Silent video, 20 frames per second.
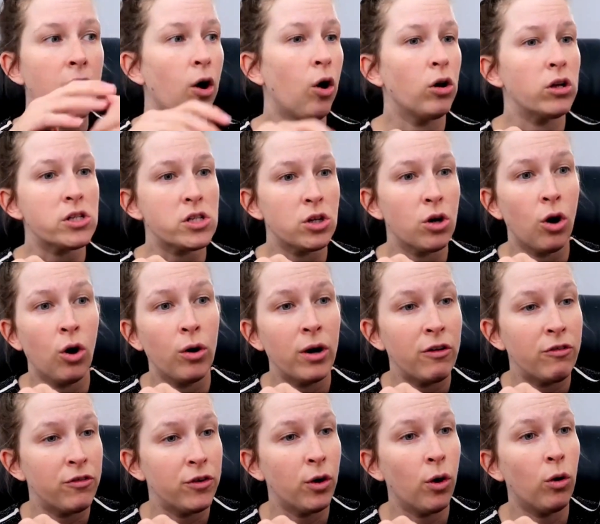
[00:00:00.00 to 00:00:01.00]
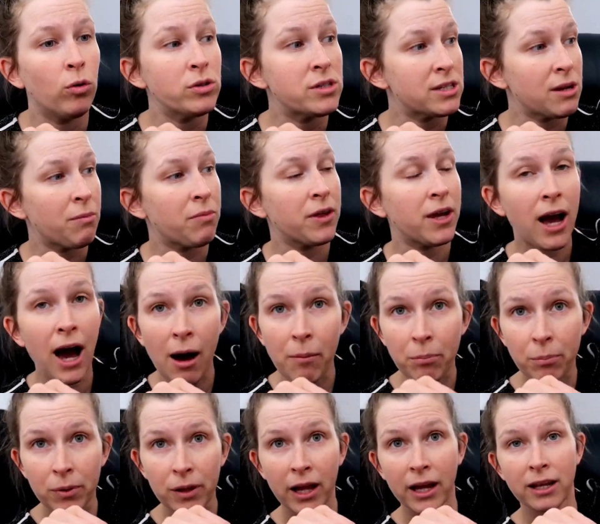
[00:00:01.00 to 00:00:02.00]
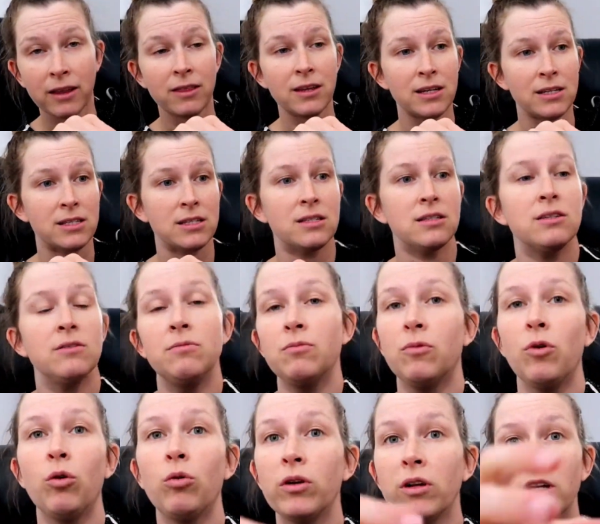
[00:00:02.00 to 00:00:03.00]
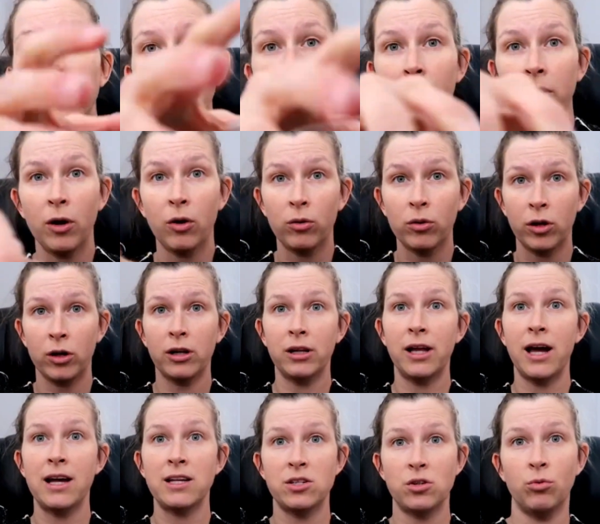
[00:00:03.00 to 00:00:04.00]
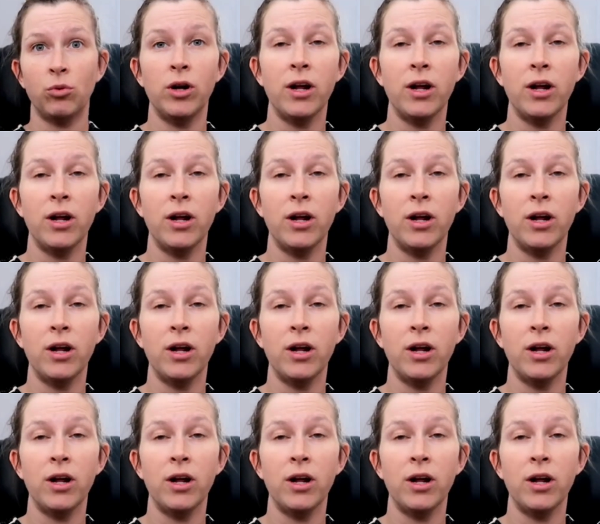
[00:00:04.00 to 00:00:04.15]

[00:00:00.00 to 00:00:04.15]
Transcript: Also, if you hold something up like this, well, it can be only a glass or